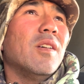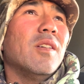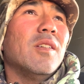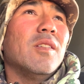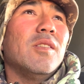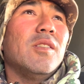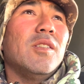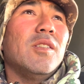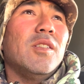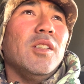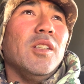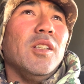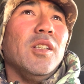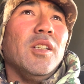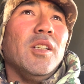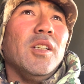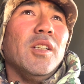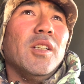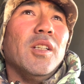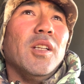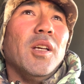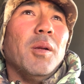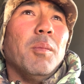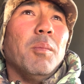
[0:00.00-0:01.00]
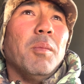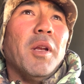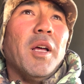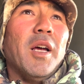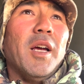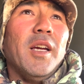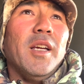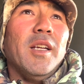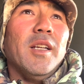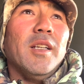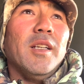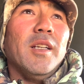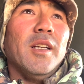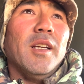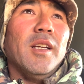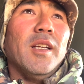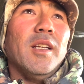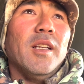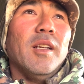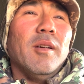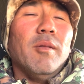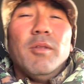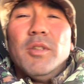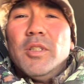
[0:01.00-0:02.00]
sitting in that line again
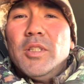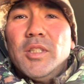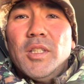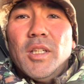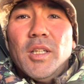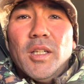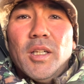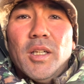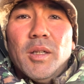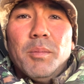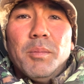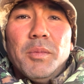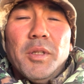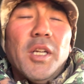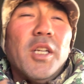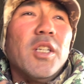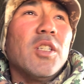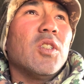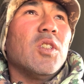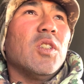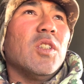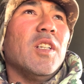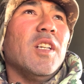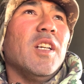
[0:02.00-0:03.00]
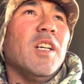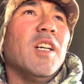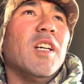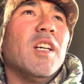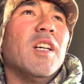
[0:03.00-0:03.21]
that we set up yesterday.